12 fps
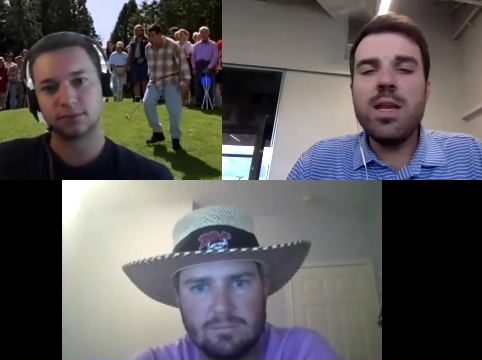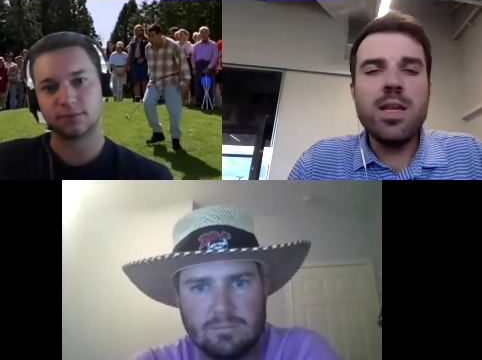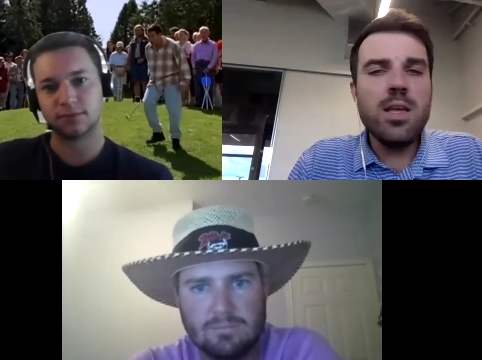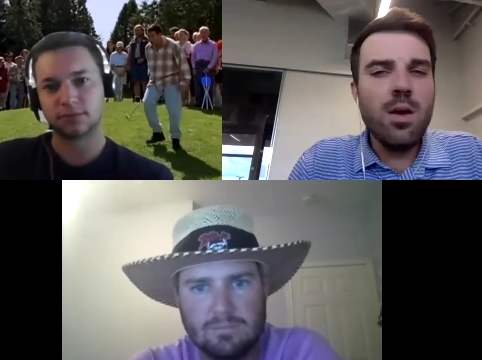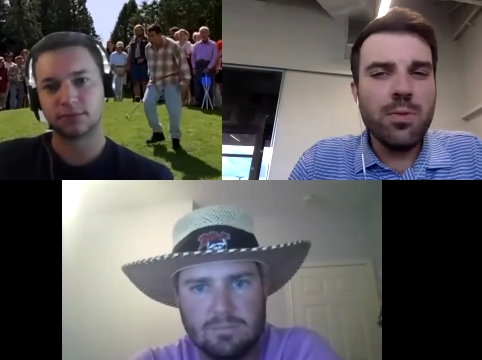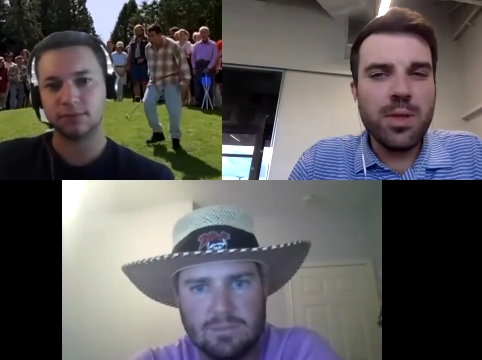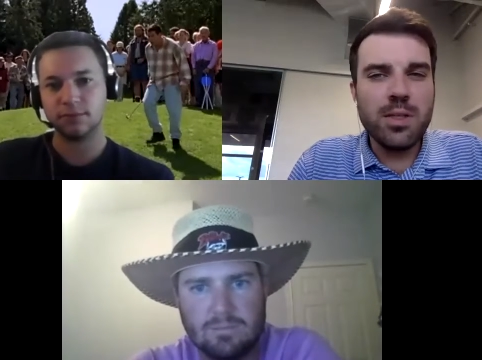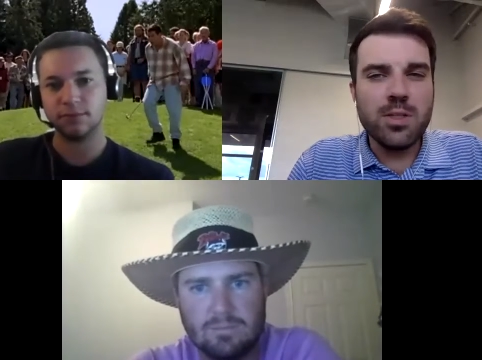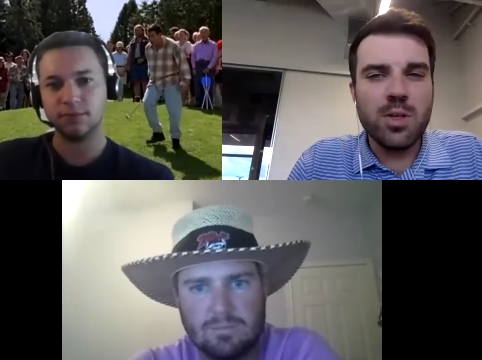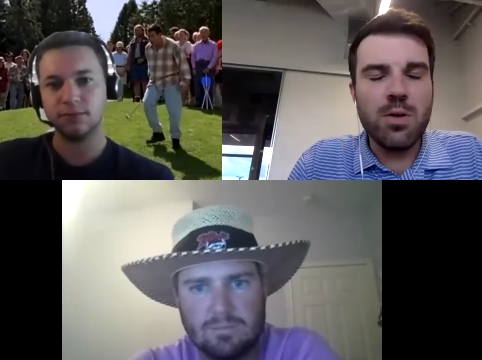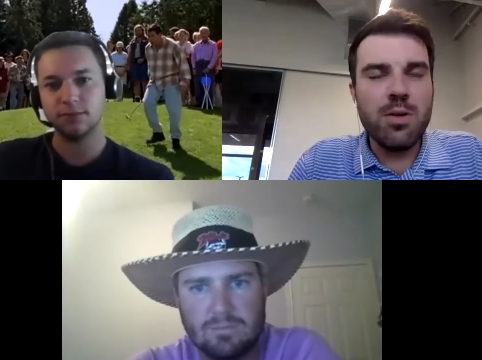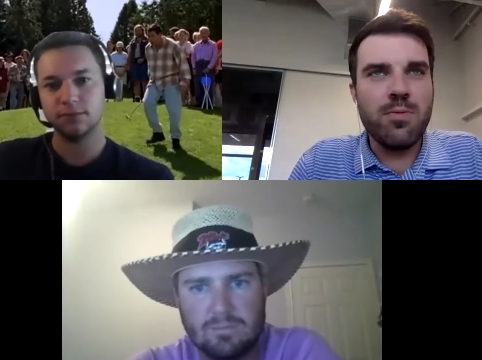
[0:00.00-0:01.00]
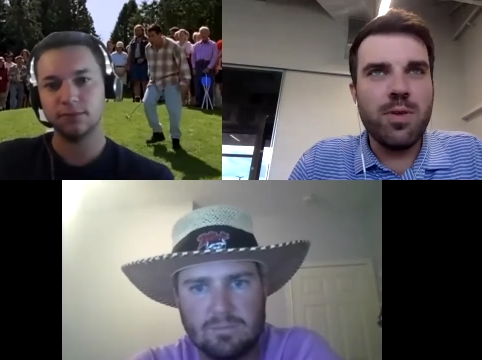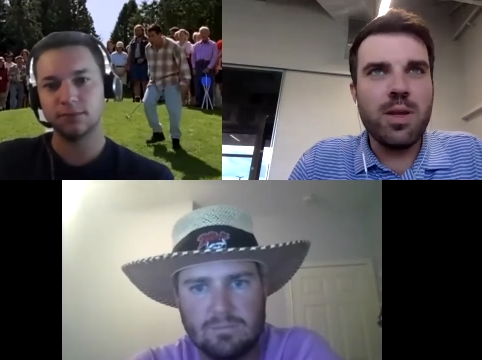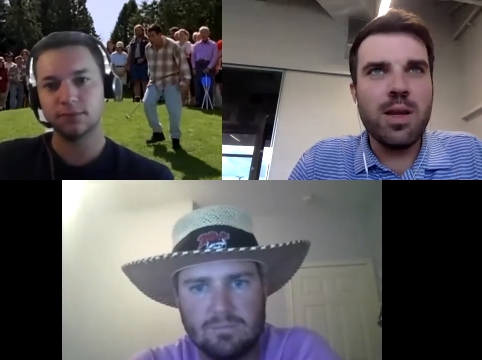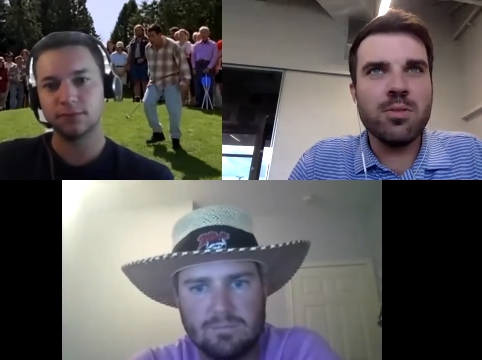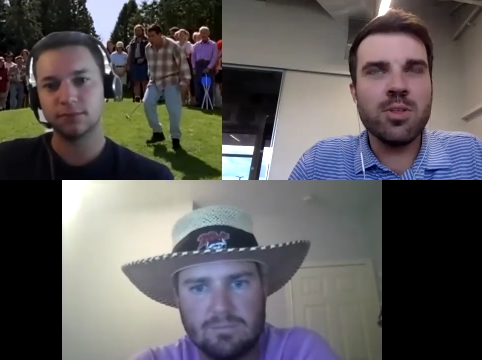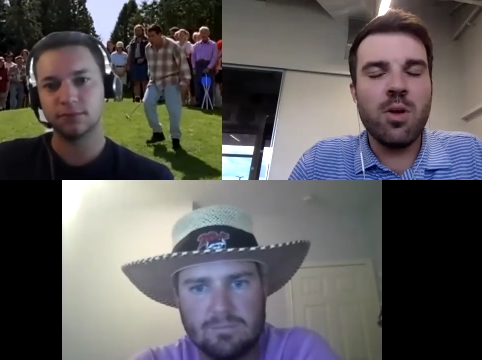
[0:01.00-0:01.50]
Speaker 1: do y'all think Tony
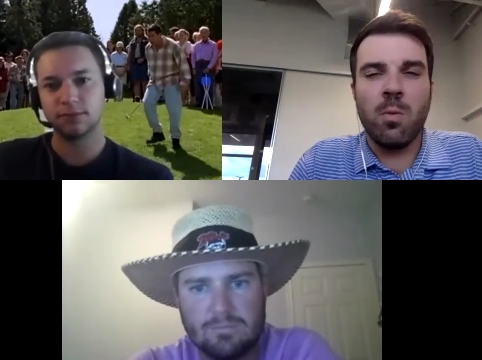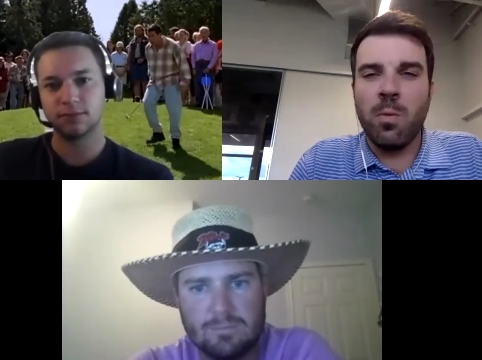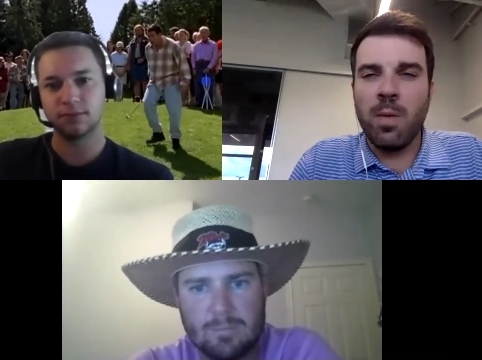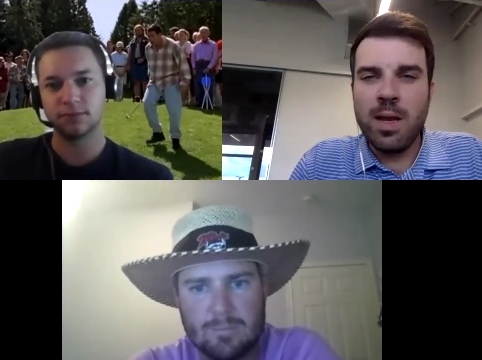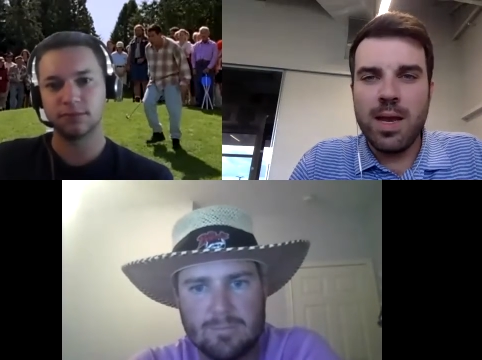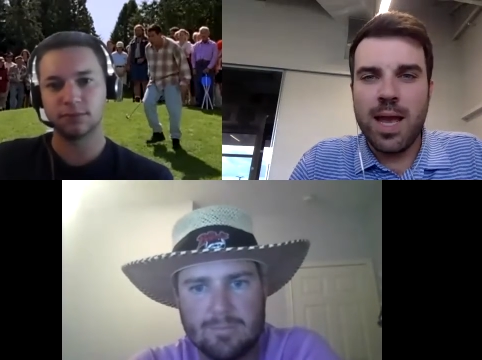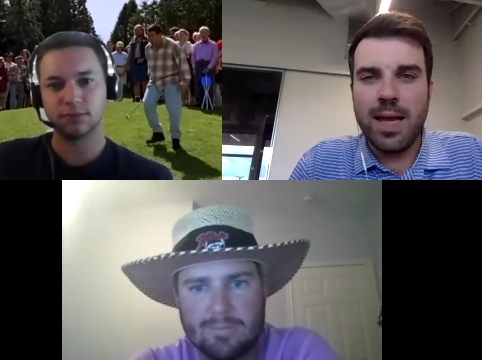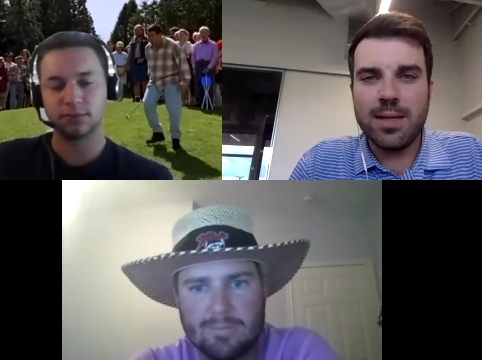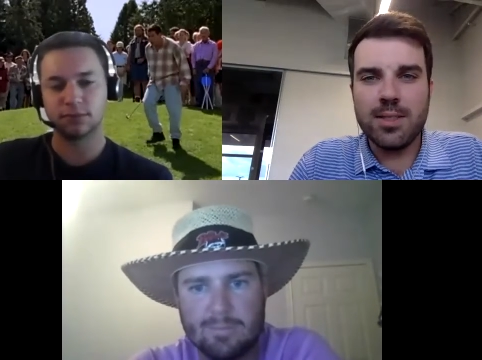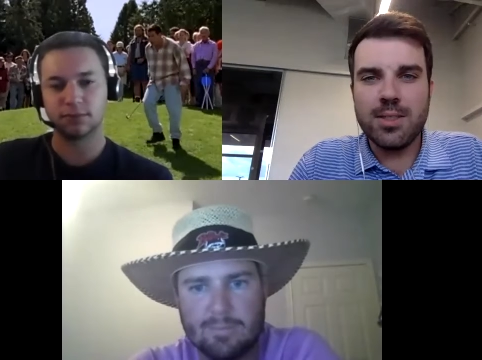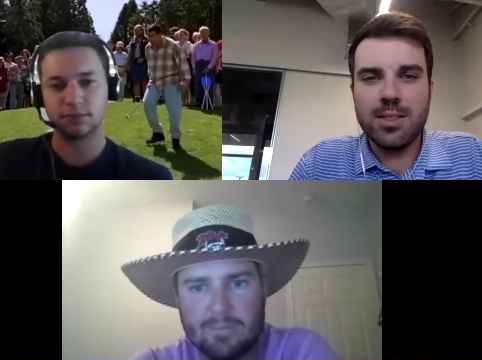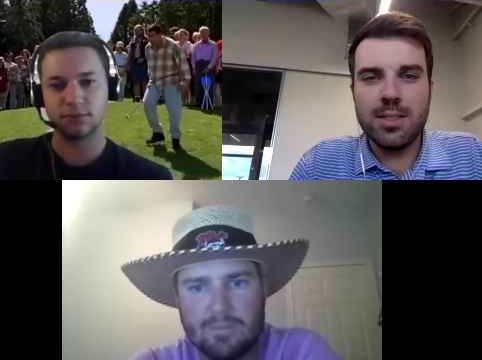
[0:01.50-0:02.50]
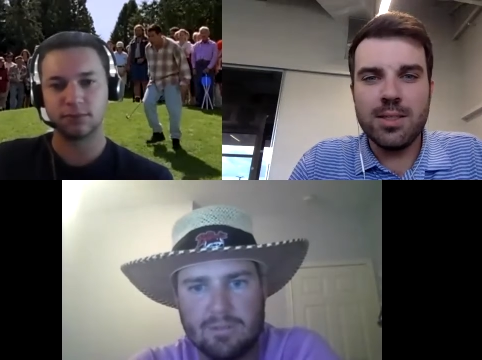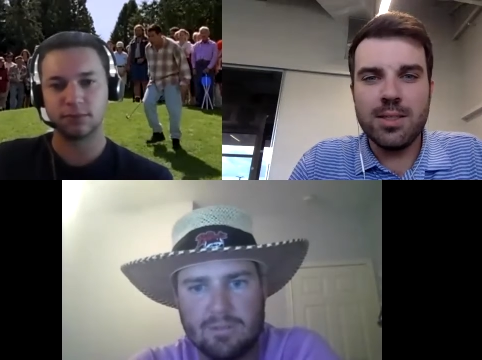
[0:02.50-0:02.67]
Finau is going to win next?